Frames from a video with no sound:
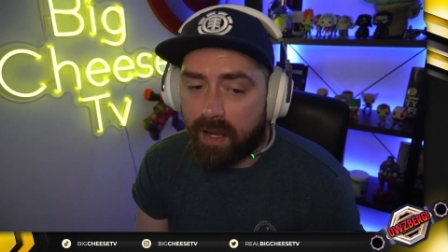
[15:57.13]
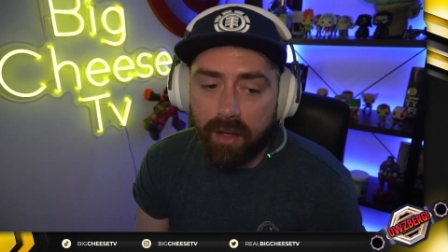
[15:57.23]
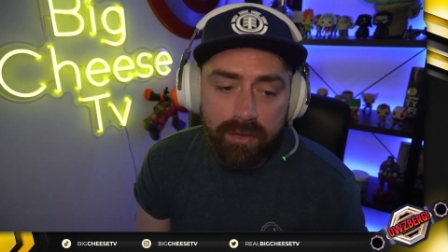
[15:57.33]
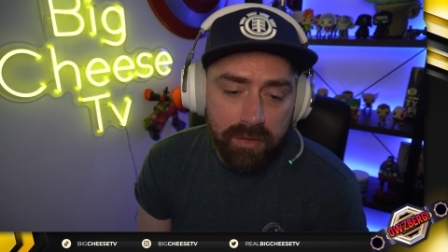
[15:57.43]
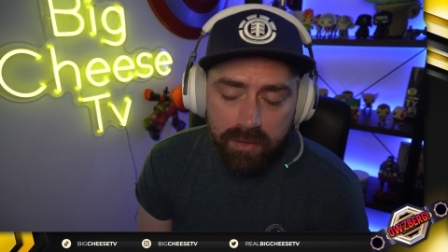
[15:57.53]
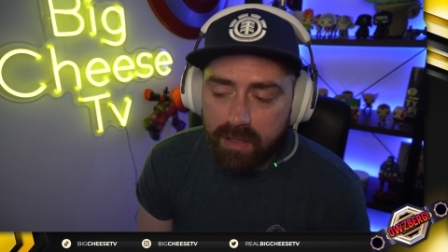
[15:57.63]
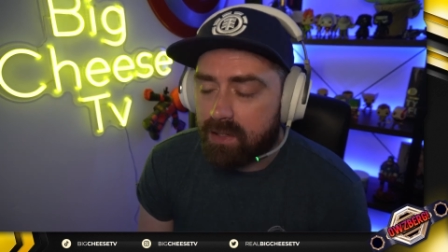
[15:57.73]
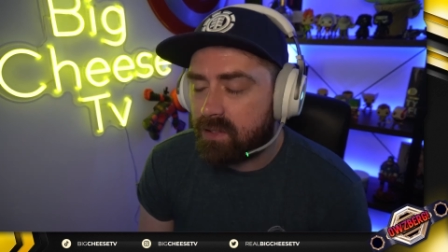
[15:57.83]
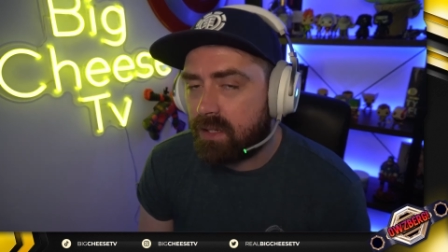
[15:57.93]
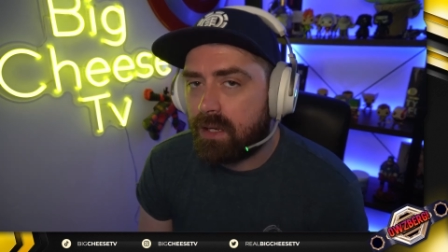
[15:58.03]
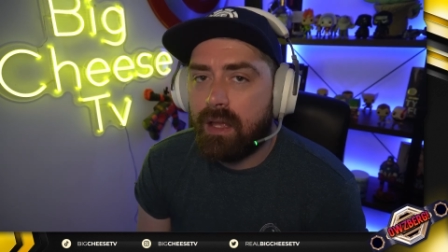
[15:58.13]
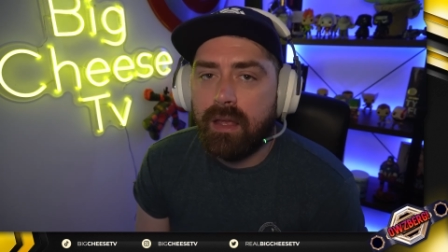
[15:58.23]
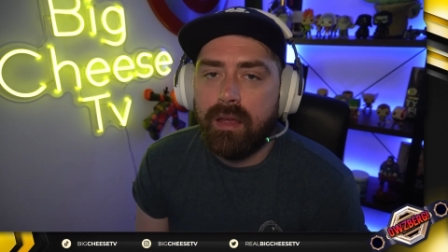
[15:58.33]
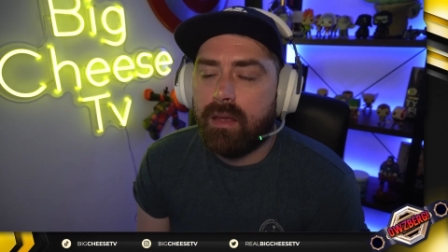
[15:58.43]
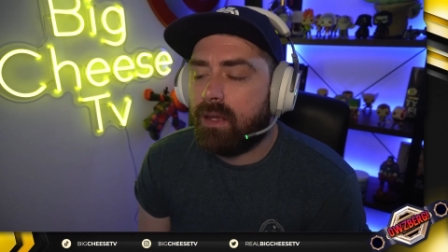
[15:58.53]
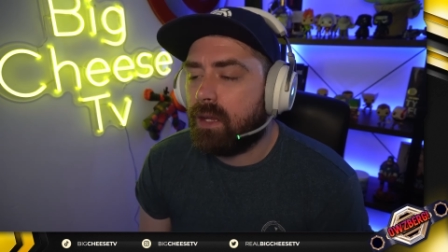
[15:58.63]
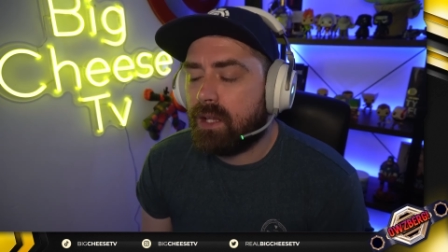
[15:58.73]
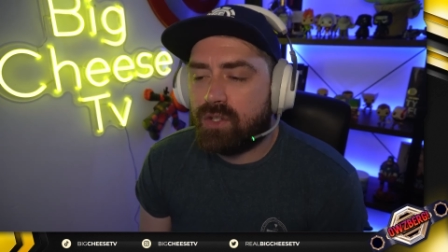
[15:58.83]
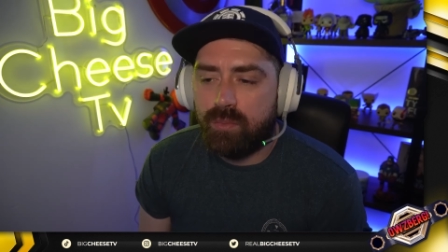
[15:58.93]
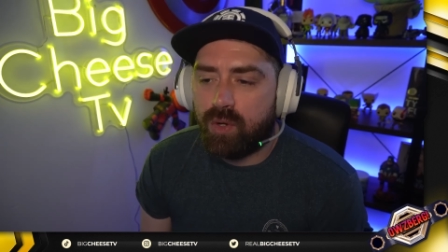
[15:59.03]
I'll do this, and it
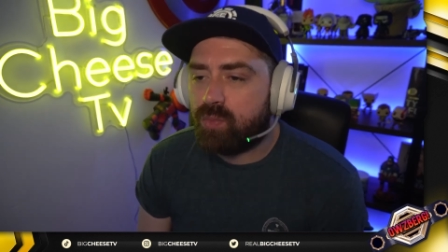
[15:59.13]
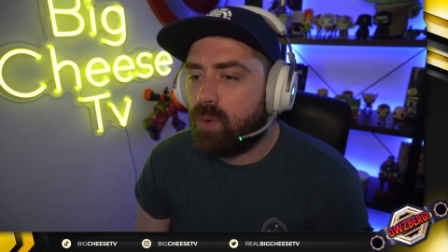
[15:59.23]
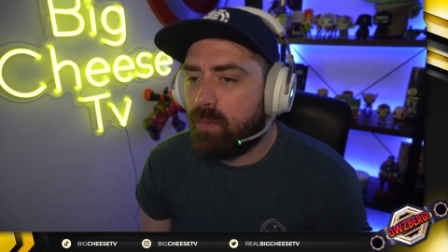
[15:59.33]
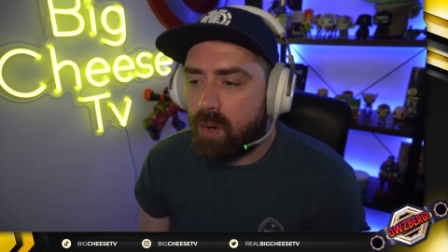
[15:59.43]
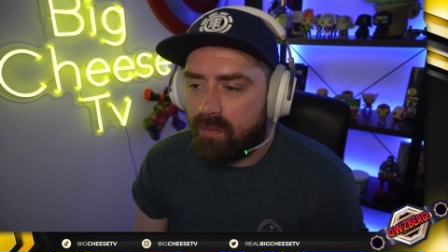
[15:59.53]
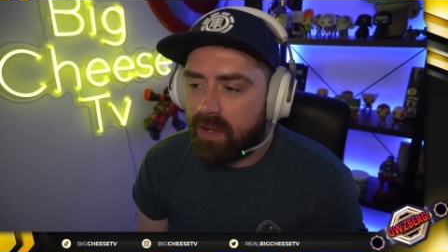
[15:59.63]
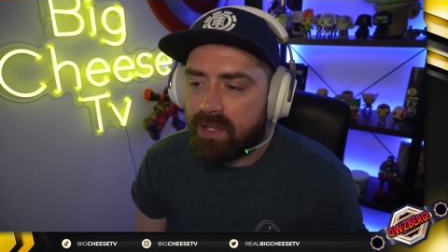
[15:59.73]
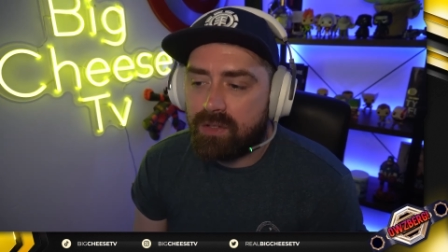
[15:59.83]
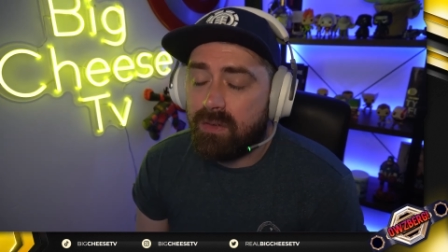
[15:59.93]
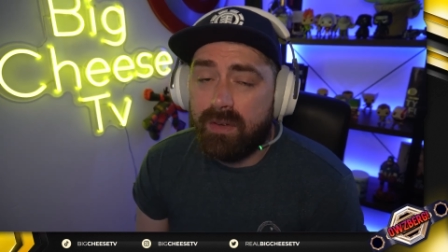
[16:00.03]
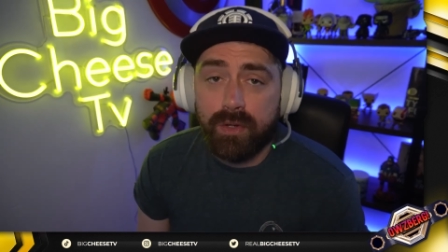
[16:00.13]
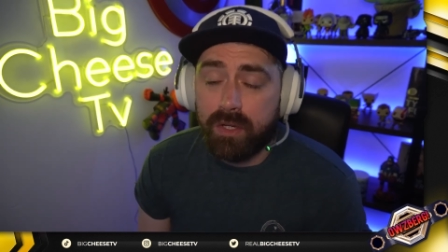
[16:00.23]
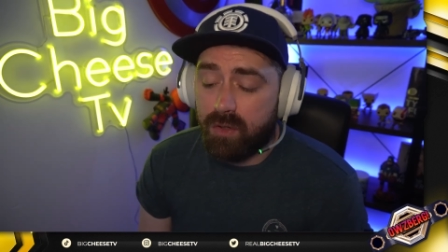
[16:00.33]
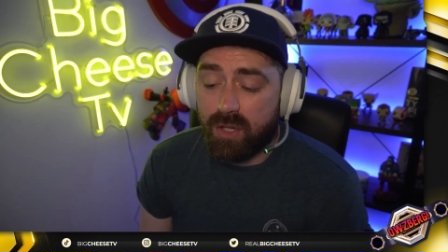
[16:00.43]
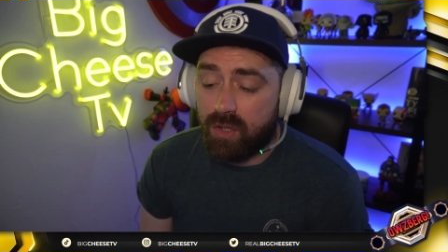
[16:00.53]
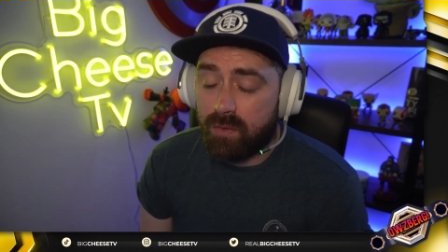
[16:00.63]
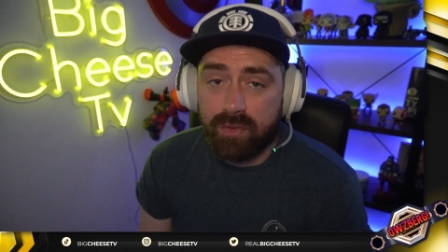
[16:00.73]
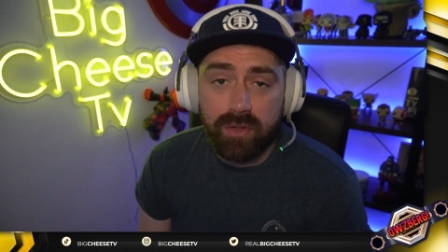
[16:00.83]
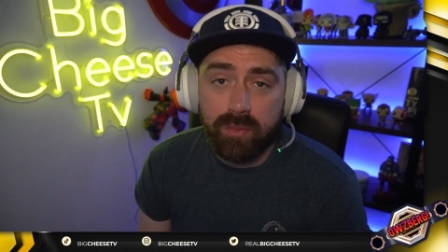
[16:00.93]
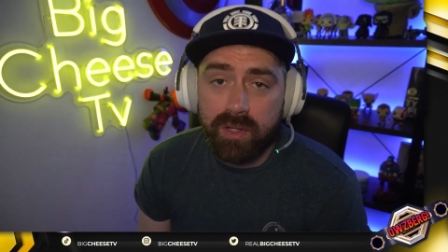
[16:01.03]
gets you much more motivated. So even if you're going to do it for
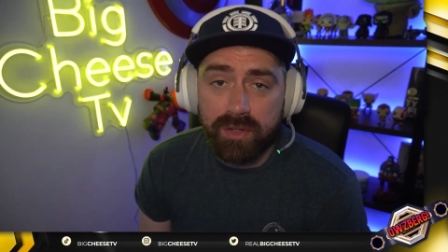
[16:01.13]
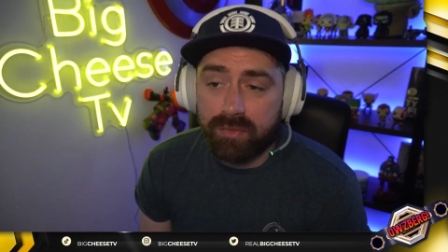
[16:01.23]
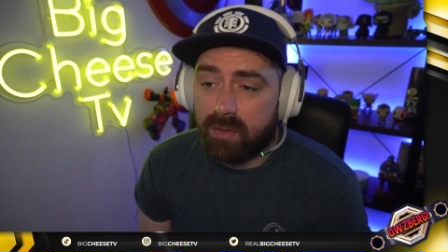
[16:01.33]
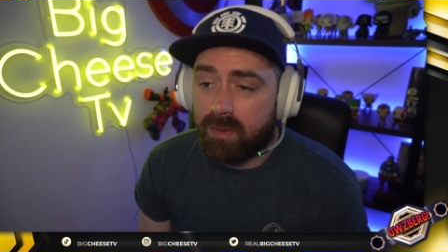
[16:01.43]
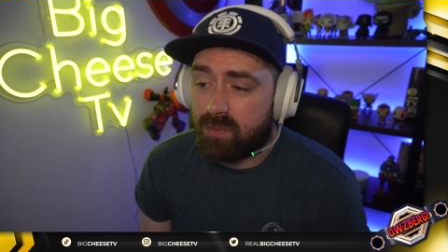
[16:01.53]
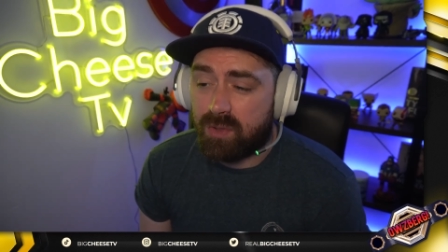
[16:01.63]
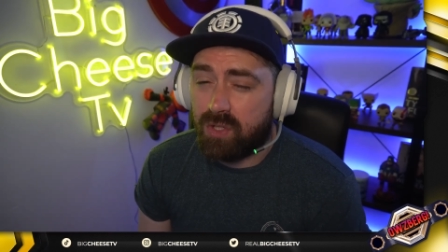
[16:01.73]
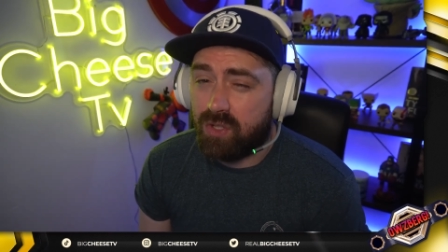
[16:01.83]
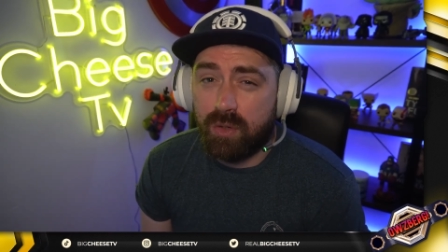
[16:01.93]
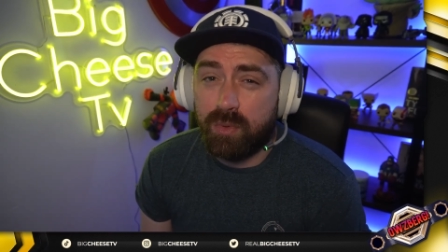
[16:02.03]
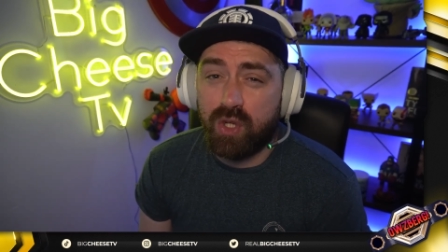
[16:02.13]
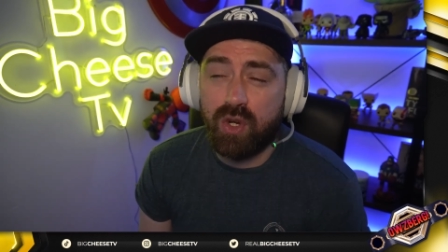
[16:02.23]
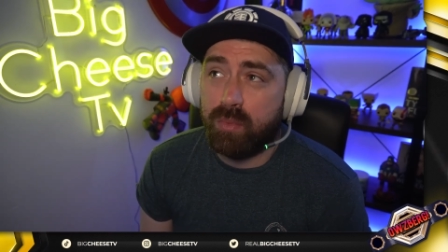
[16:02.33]
two weeks or three weeks, which is super doable,